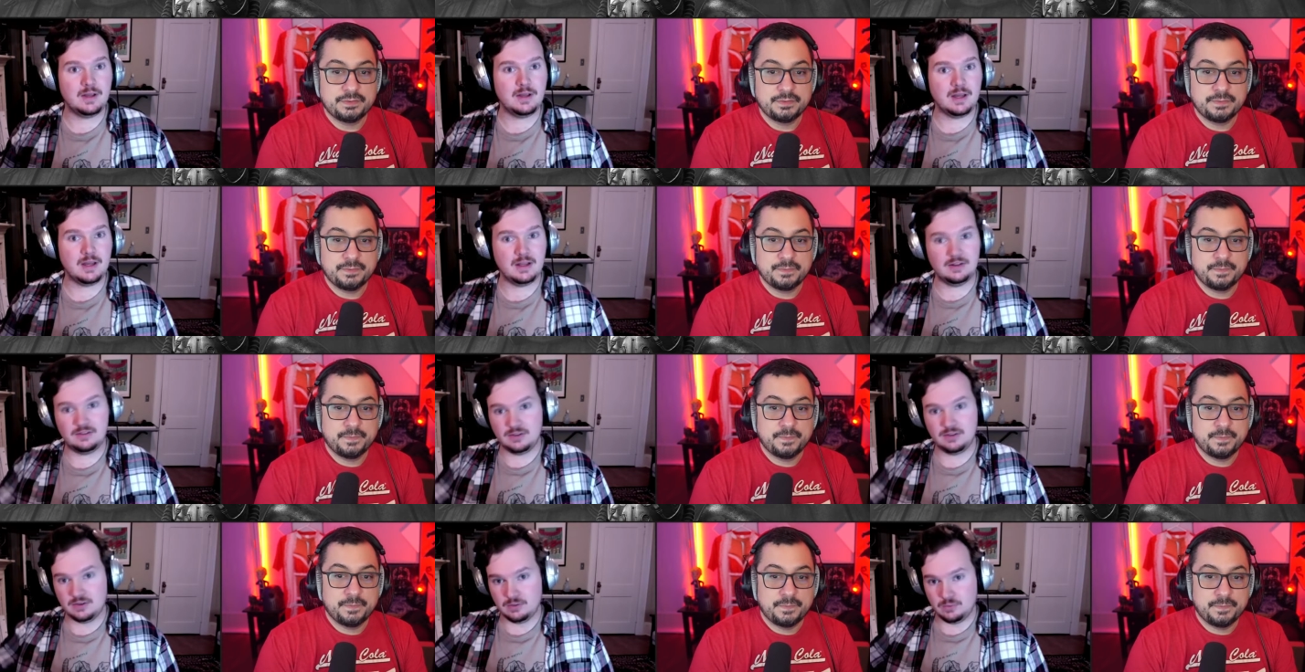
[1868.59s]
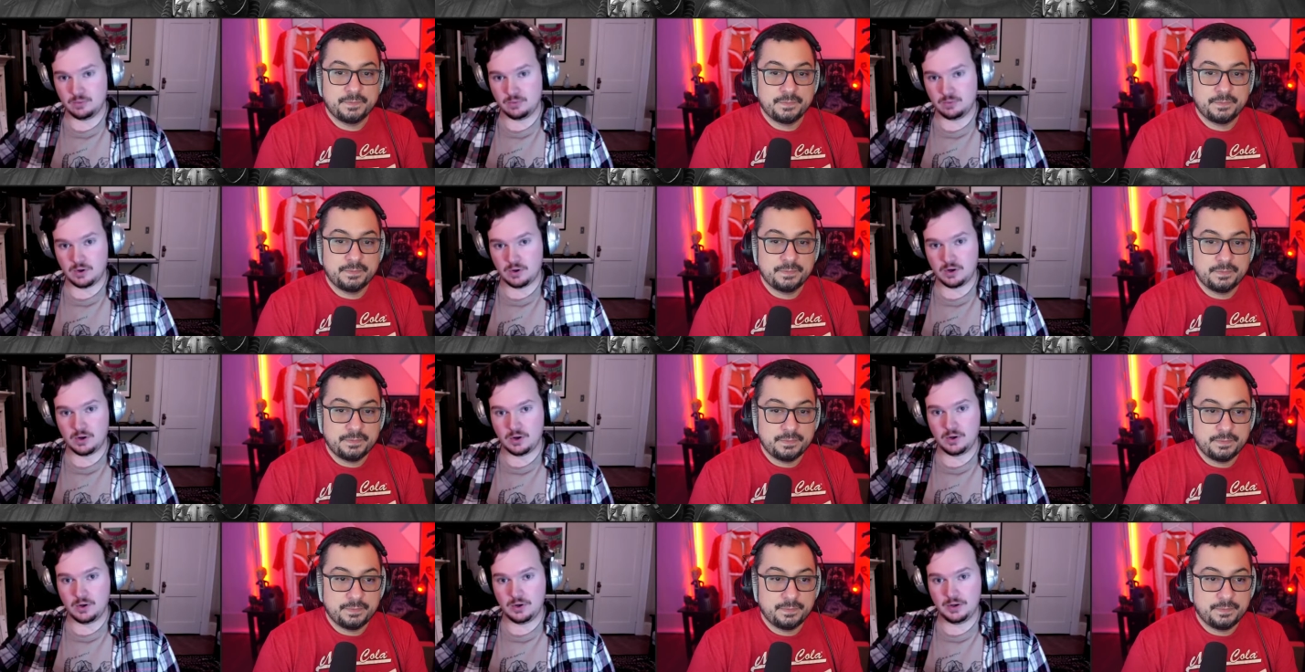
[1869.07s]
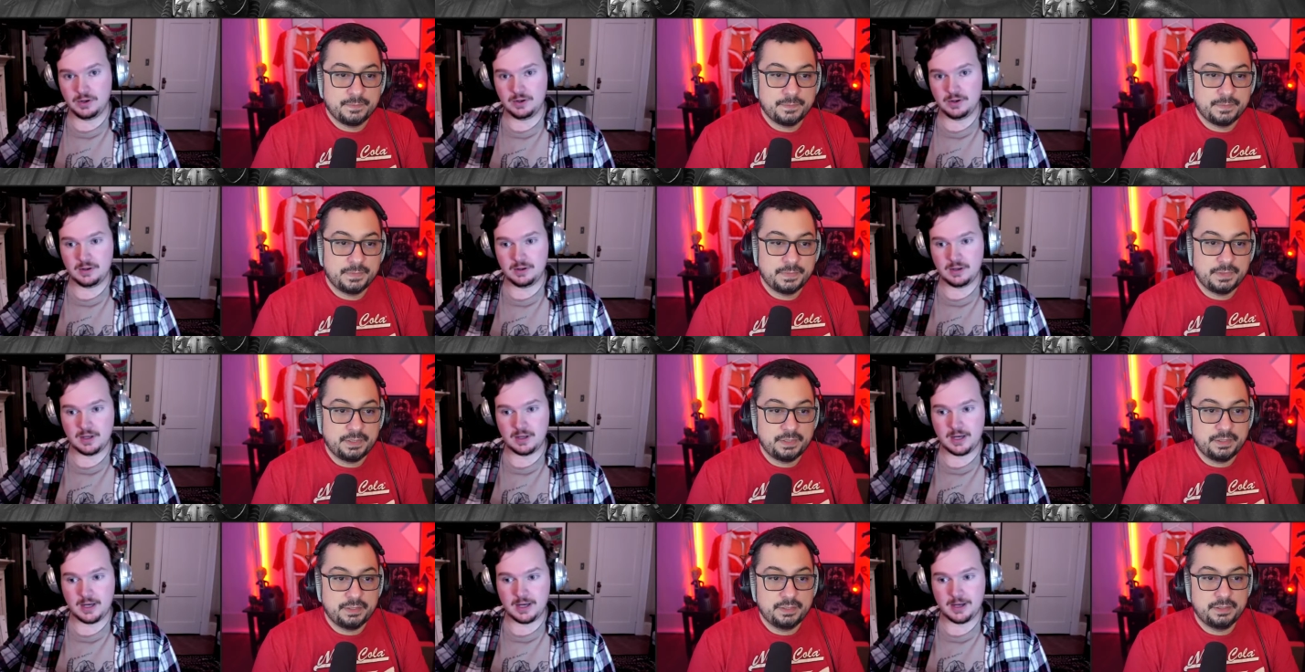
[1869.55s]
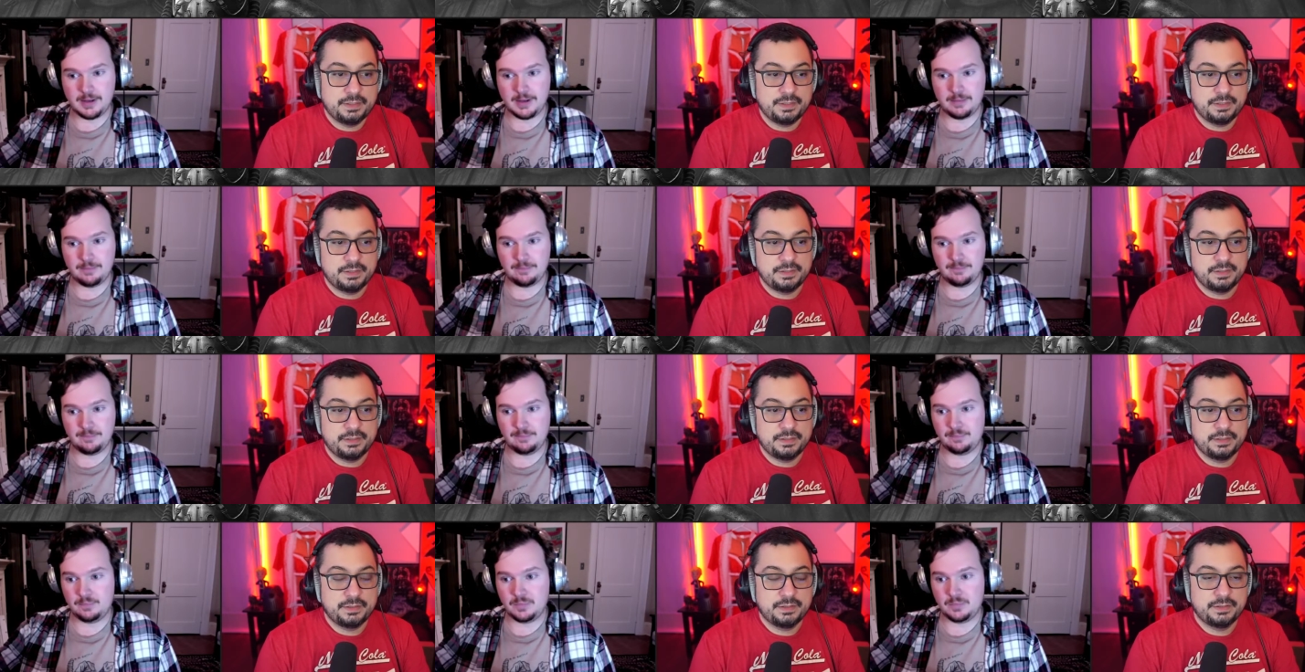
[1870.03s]
Speaker 1: into the world,
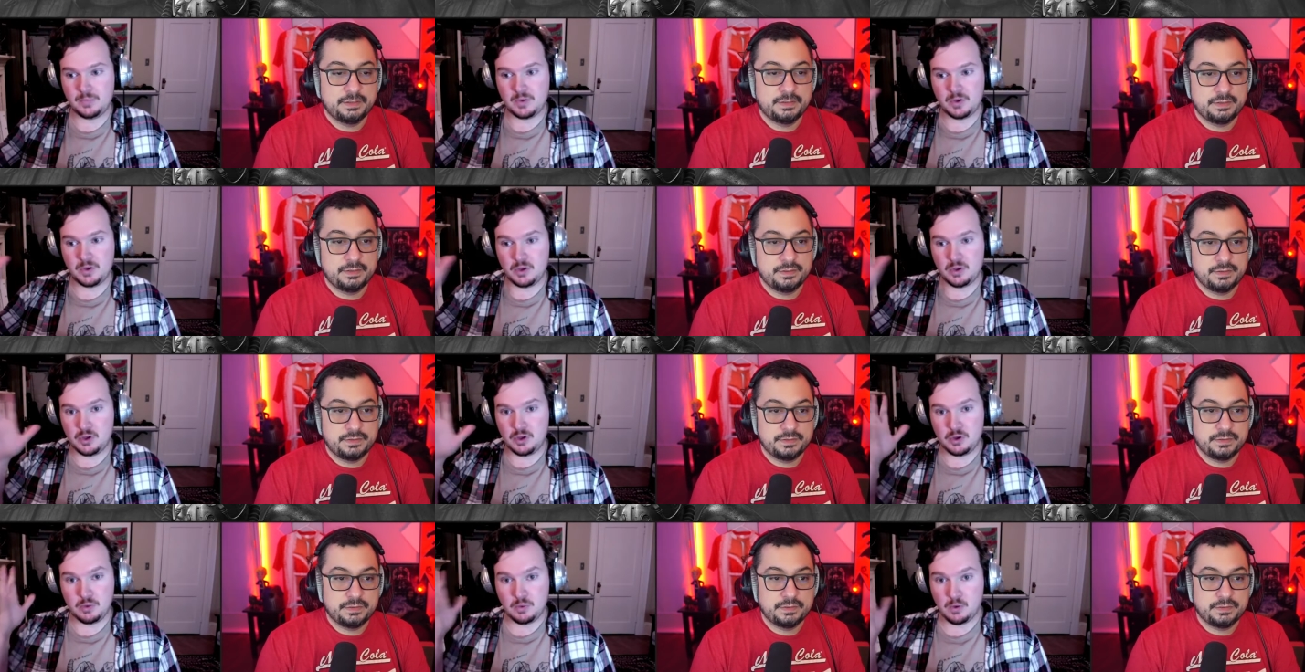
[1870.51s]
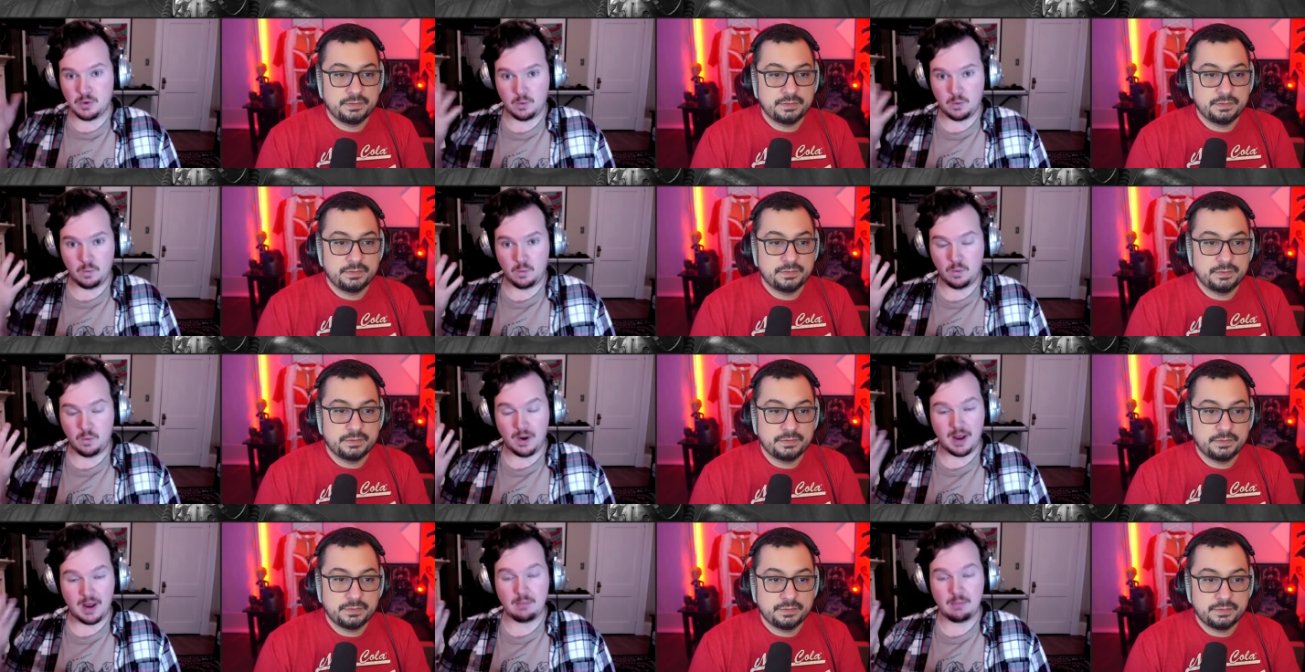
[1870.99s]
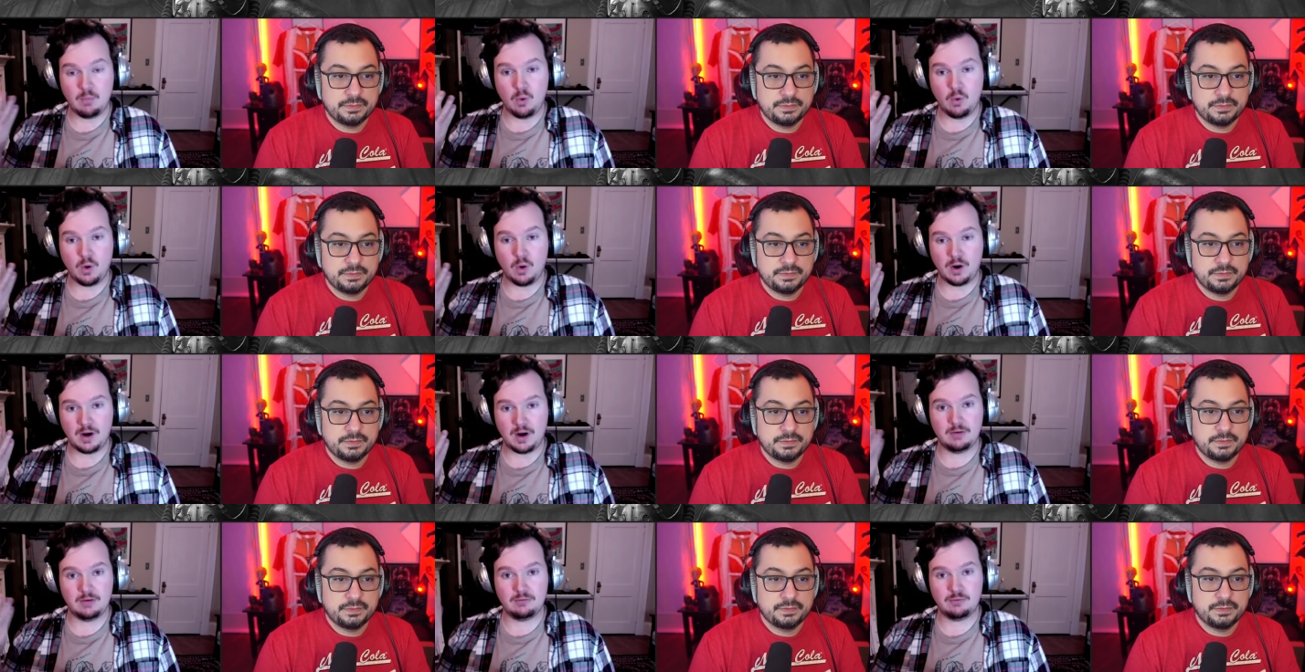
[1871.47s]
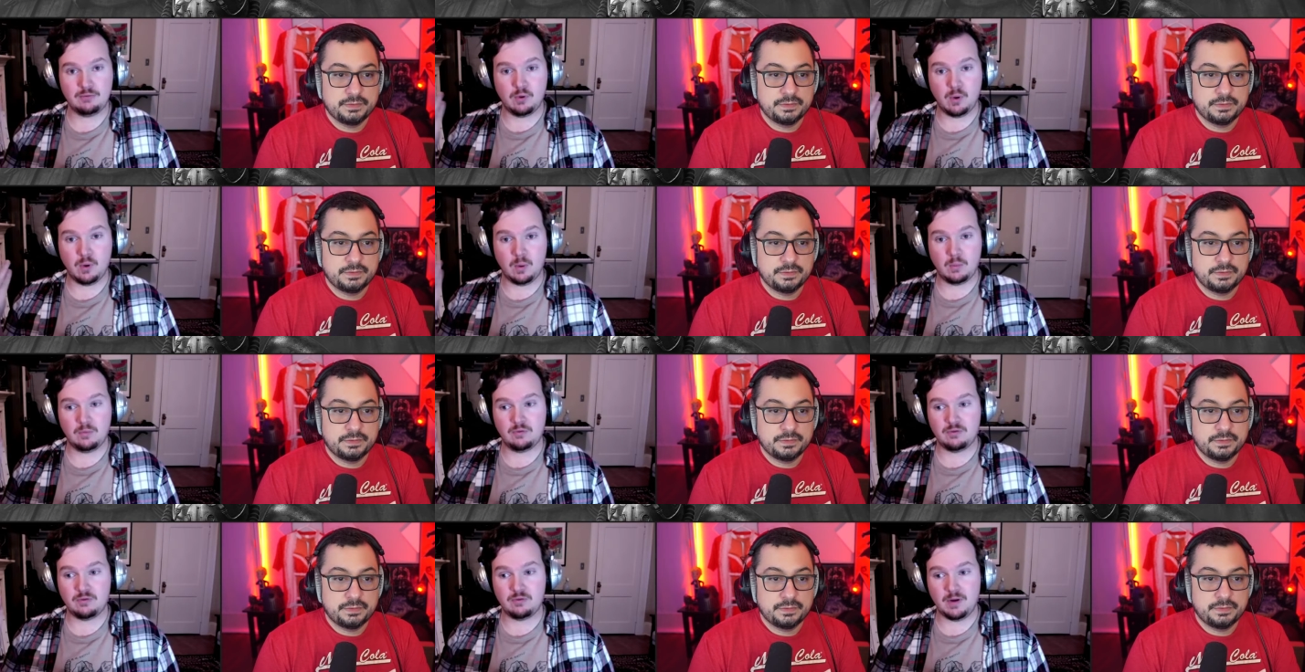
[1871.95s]
um, you are way more
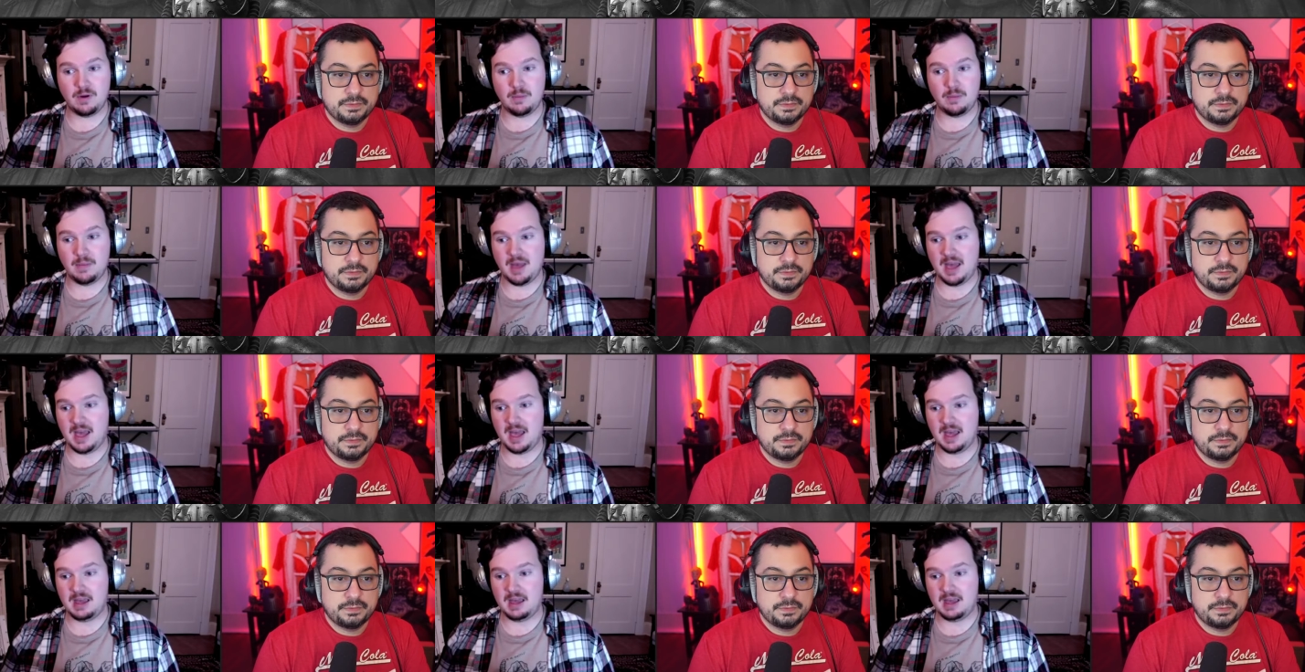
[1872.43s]
informed from a